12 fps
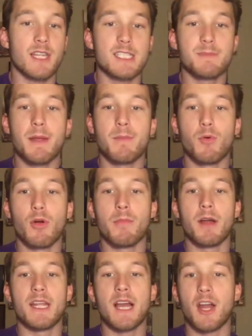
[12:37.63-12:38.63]
Let's spend more
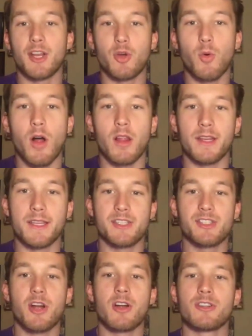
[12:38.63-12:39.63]
money on a quality
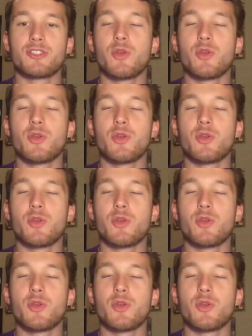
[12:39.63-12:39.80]
starter.